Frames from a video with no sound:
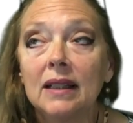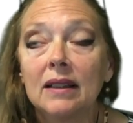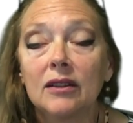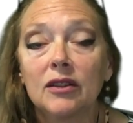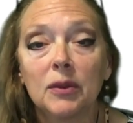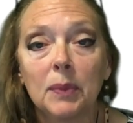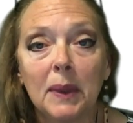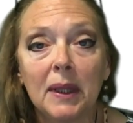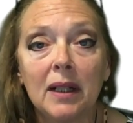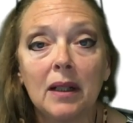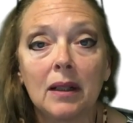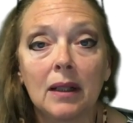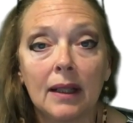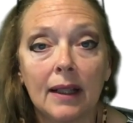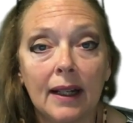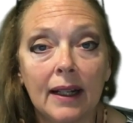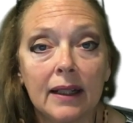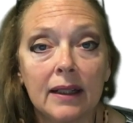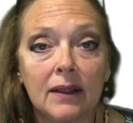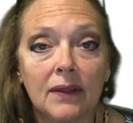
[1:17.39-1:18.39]
There's been a
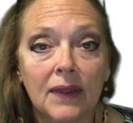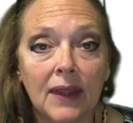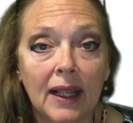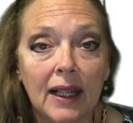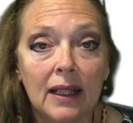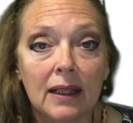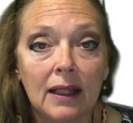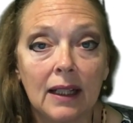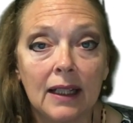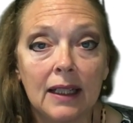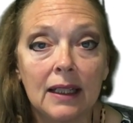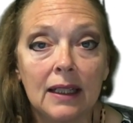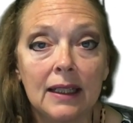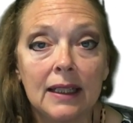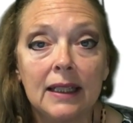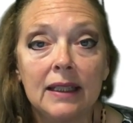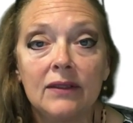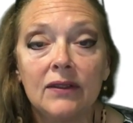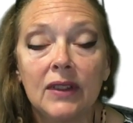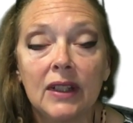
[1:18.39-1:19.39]
lot of that
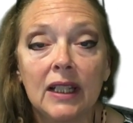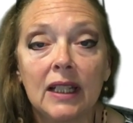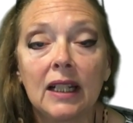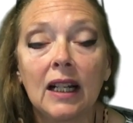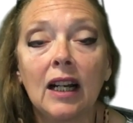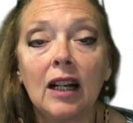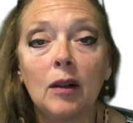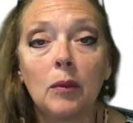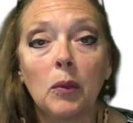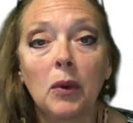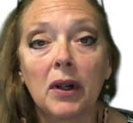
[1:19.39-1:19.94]
lately in Vietnam